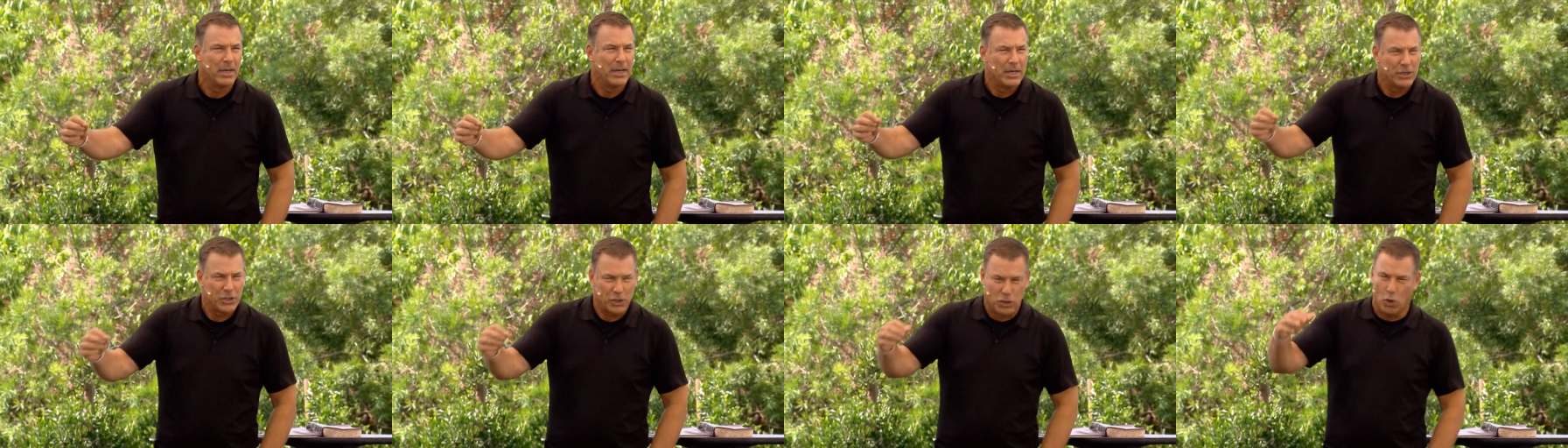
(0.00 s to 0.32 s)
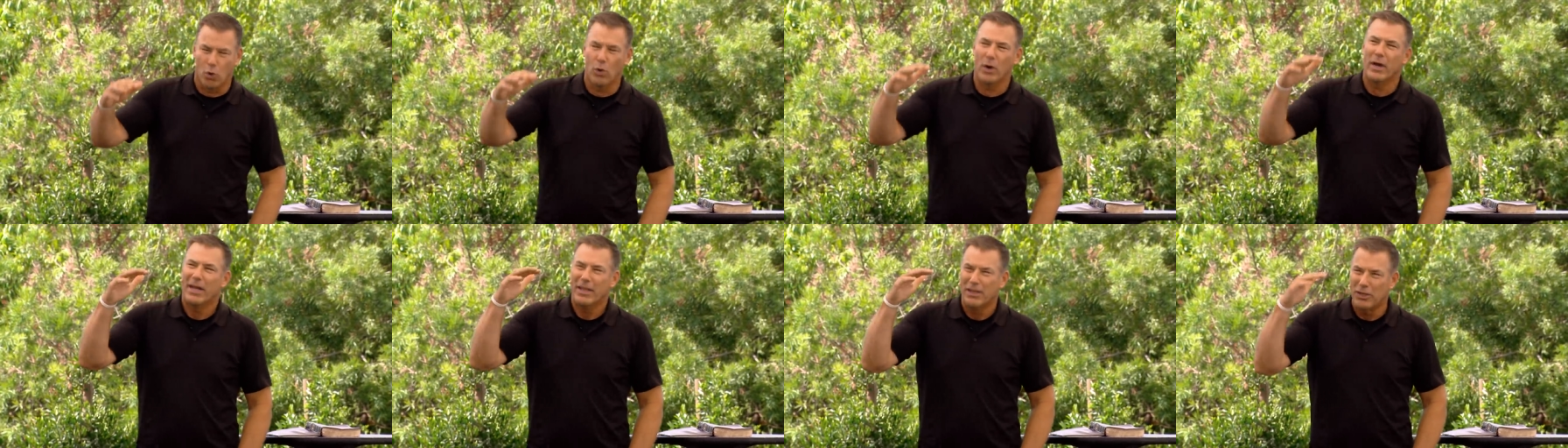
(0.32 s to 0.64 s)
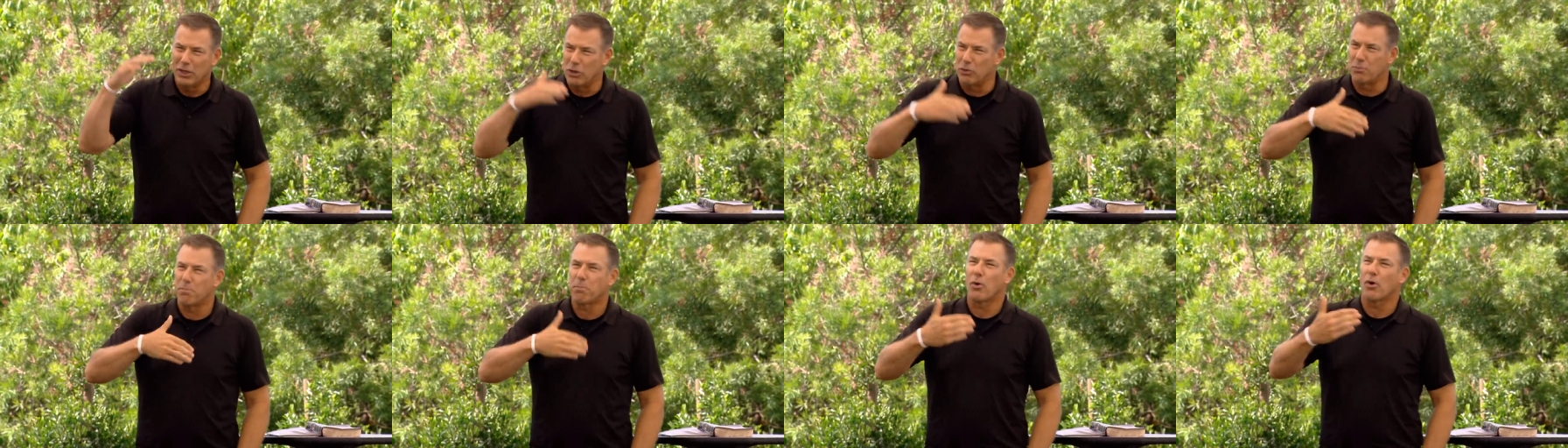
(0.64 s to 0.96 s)
So
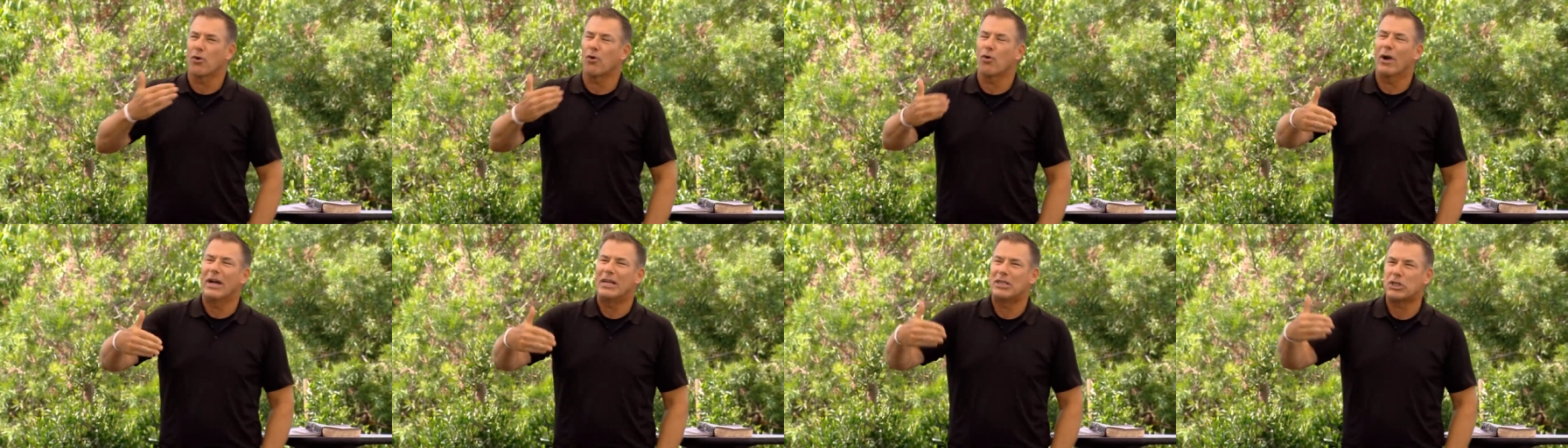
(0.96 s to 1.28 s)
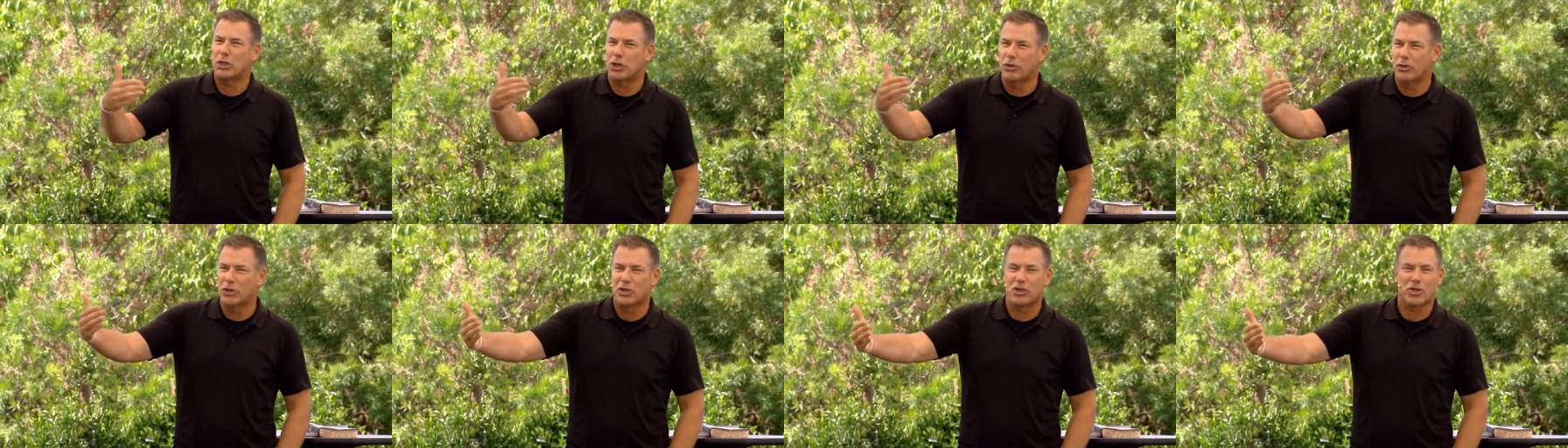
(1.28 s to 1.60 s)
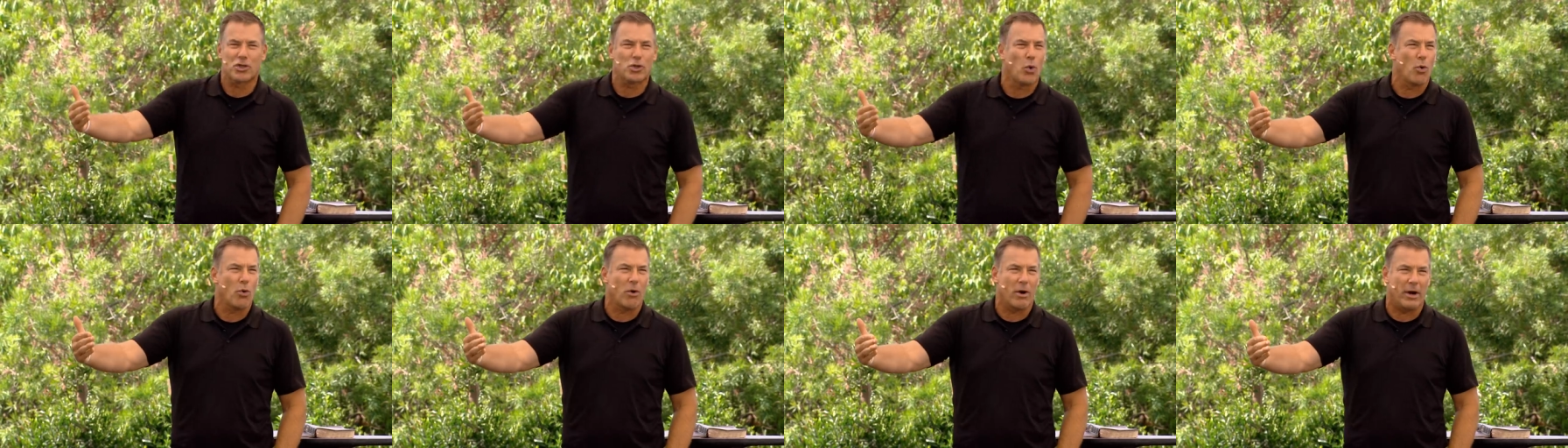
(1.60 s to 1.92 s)
you progress through the
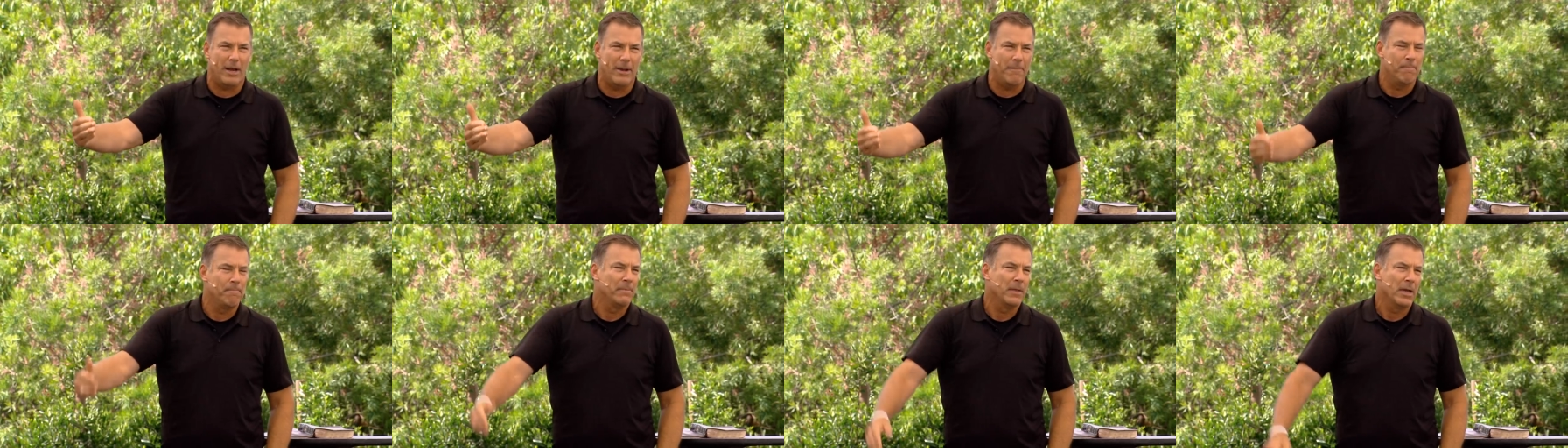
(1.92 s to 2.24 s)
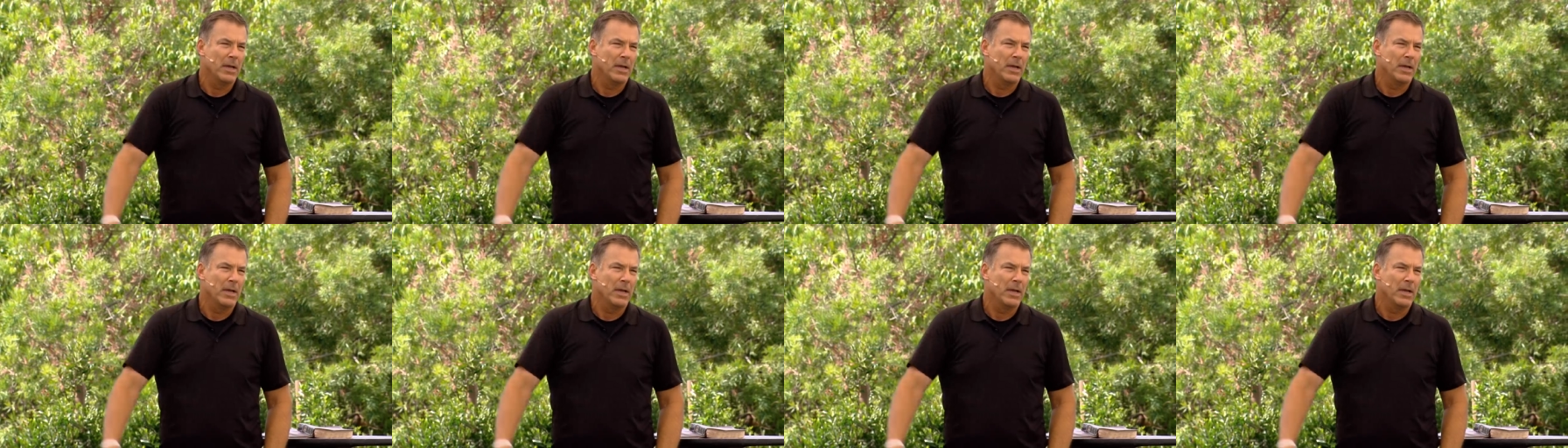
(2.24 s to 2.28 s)
story